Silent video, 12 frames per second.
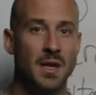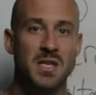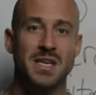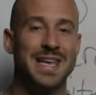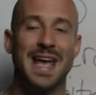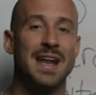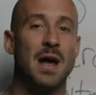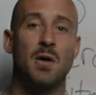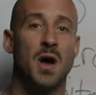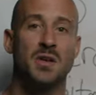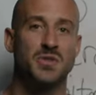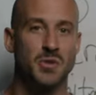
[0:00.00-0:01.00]
You can't
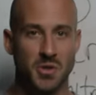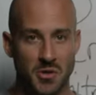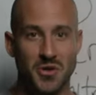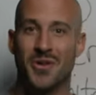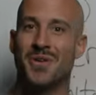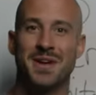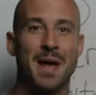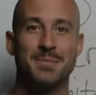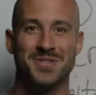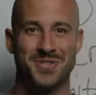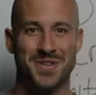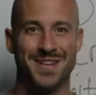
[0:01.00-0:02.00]
out hustle your
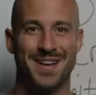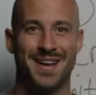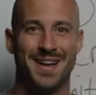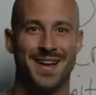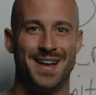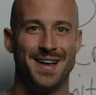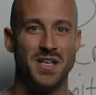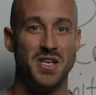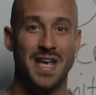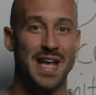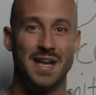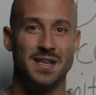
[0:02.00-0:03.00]
neurochemistry. You
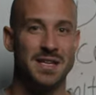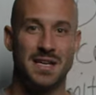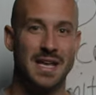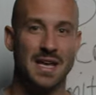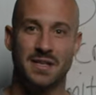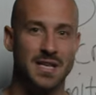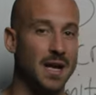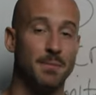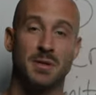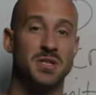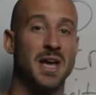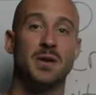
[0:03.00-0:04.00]
can't, you can't take a
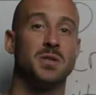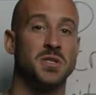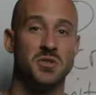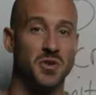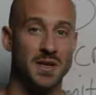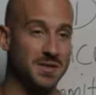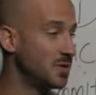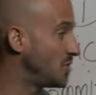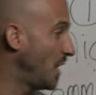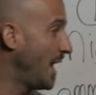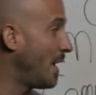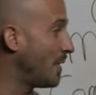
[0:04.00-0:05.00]
bunch of energy drinks and
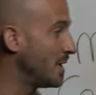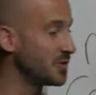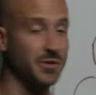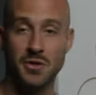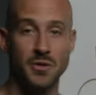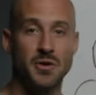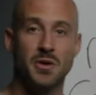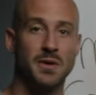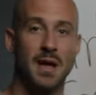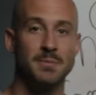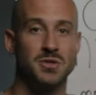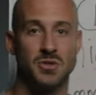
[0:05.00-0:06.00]
try to out hustle your
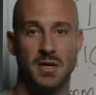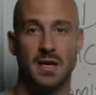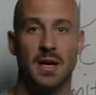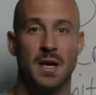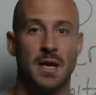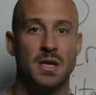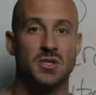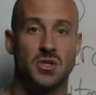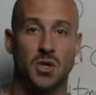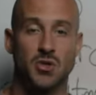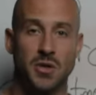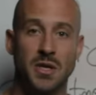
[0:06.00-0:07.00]
neurochemistry.
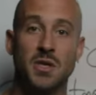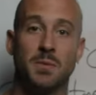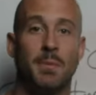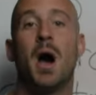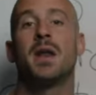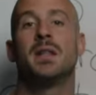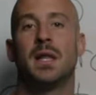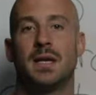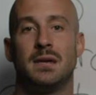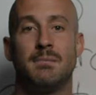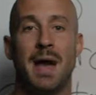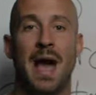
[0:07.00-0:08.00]
Start treating your body
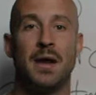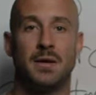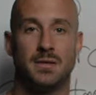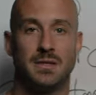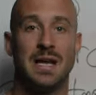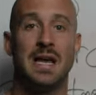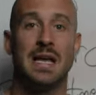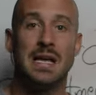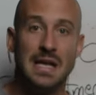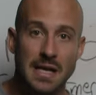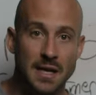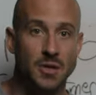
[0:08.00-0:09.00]
like it matters.
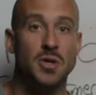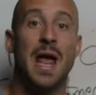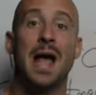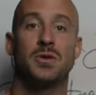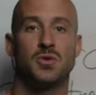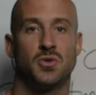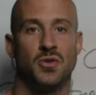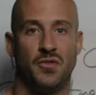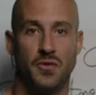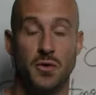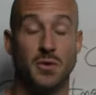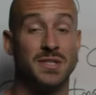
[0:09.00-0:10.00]
Eating natural
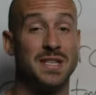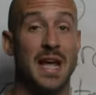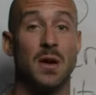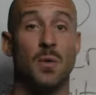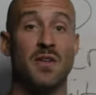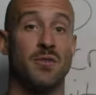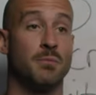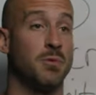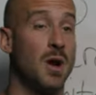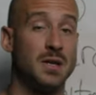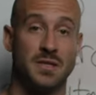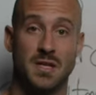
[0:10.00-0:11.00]
food, staying away from
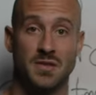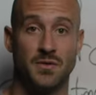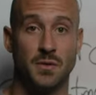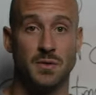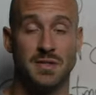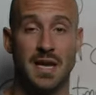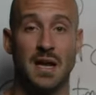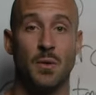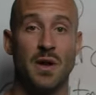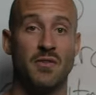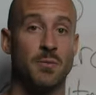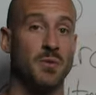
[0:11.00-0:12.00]
processed food, staying
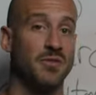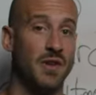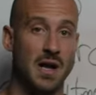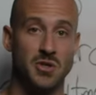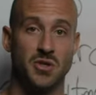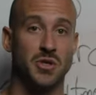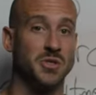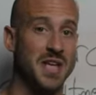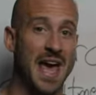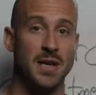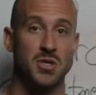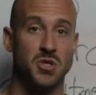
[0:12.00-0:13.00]
away from refined sugars,
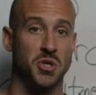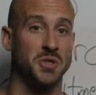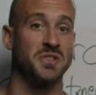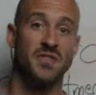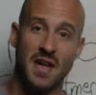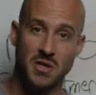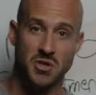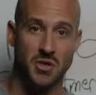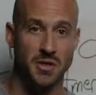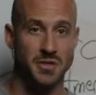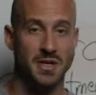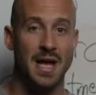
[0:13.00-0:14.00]
added sugars, fake
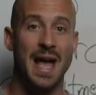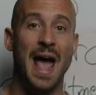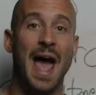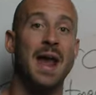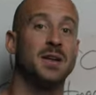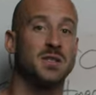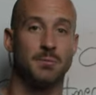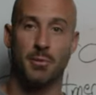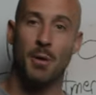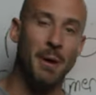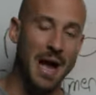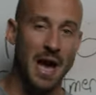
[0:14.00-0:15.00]
sugars, adding some
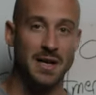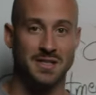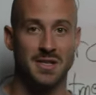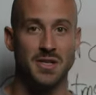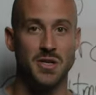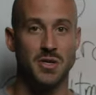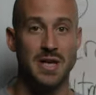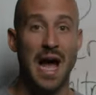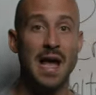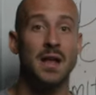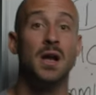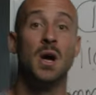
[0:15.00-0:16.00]
probiotics into your
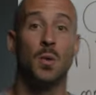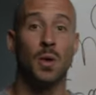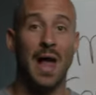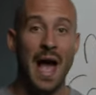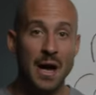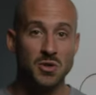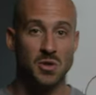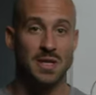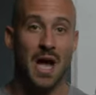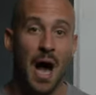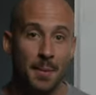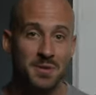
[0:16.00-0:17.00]
diet will
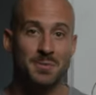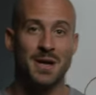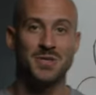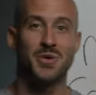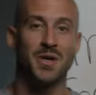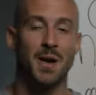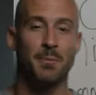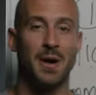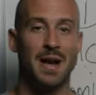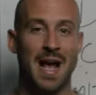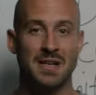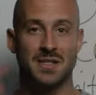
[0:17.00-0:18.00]
actually optimize your gut
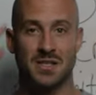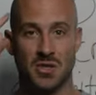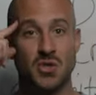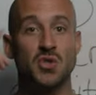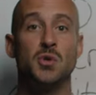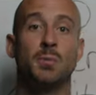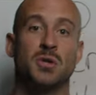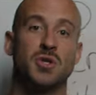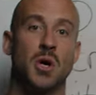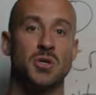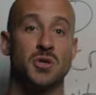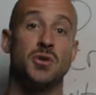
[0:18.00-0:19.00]
brain axis to
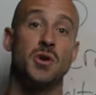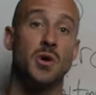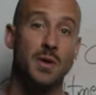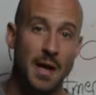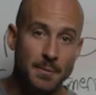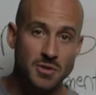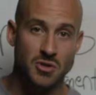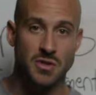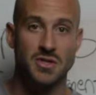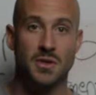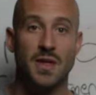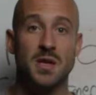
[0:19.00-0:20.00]
supercharge your
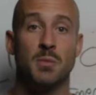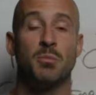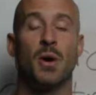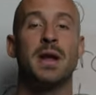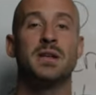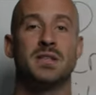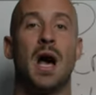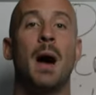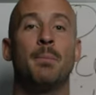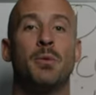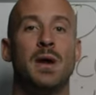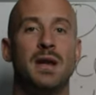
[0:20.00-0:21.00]
neurochemistry so that your brain is
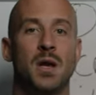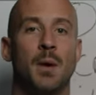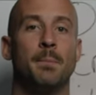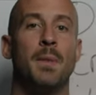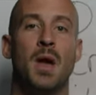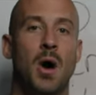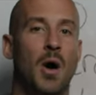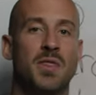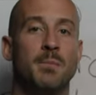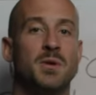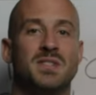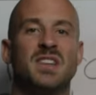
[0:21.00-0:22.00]
operating on, on
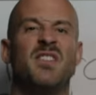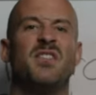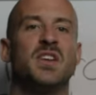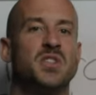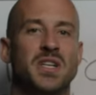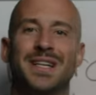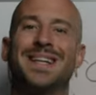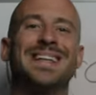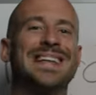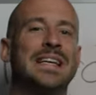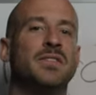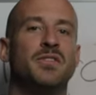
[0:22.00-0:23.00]
the most efficient,
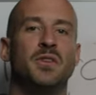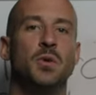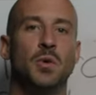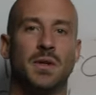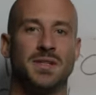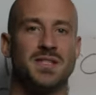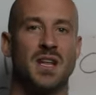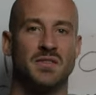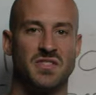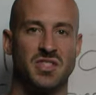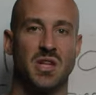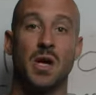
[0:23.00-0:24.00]
clean fuel instead
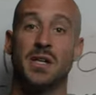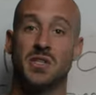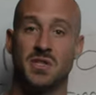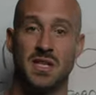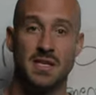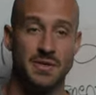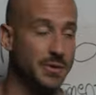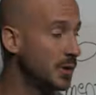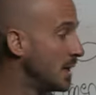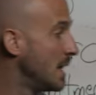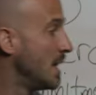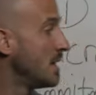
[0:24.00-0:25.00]
of sluggish
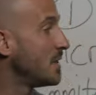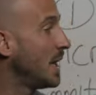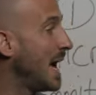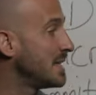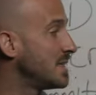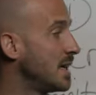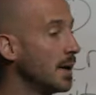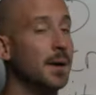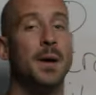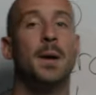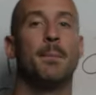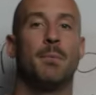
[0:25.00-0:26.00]
diesel. The last thing
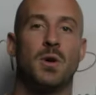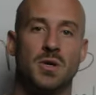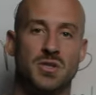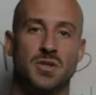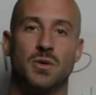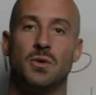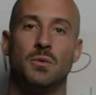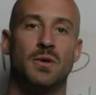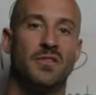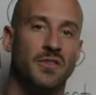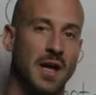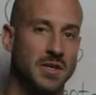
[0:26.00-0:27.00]
personal
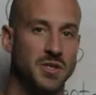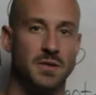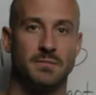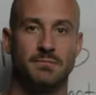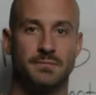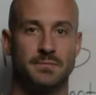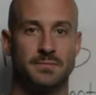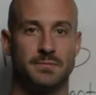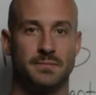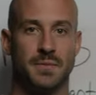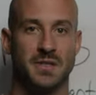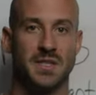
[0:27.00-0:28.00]
reflection.
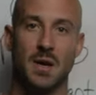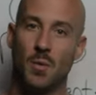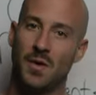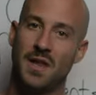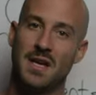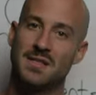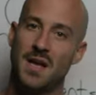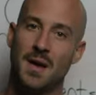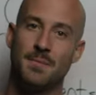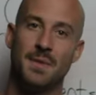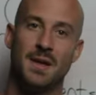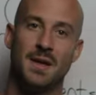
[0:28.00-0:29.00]
I'll say it one last
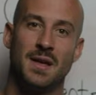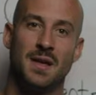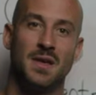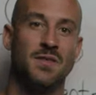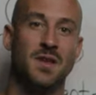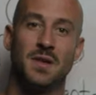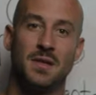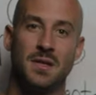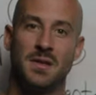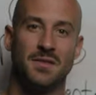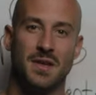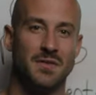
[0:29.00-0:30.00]
time. If you,
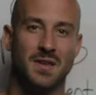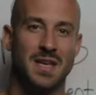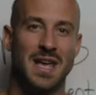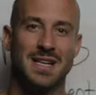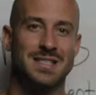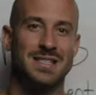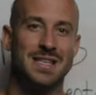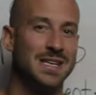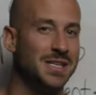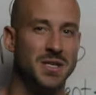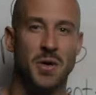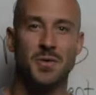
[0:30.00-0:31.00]
if, if you can't see
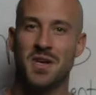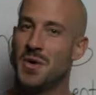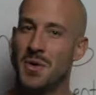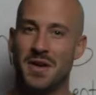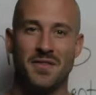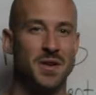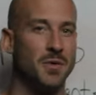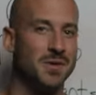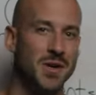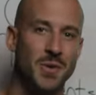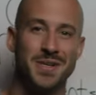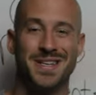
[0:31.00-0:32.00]
it, you don't know it. If you don't
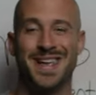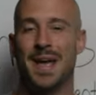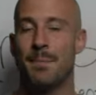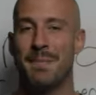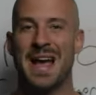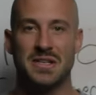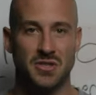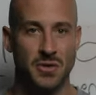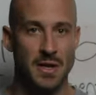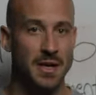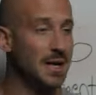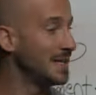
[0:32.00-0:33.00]
know it, you can't master
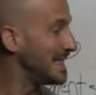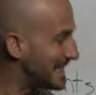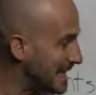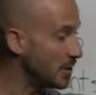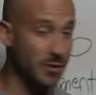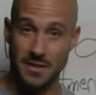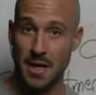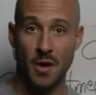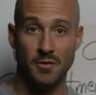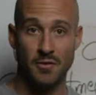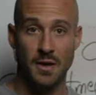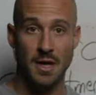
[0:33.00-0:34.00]
it. See
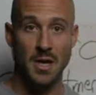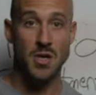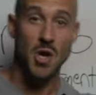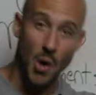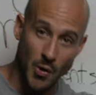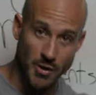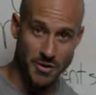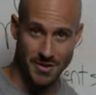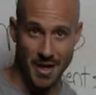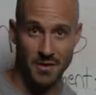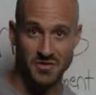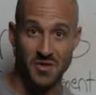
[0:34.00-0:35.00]
yourself, know
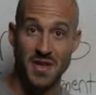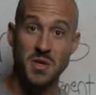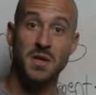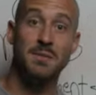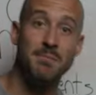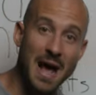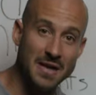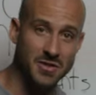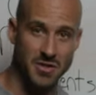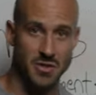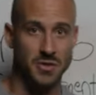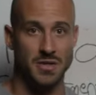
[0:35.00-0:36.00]
yourself so that you can
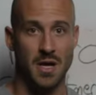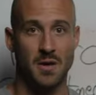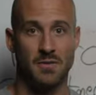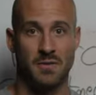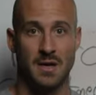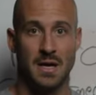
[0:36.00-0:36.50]
master yourself.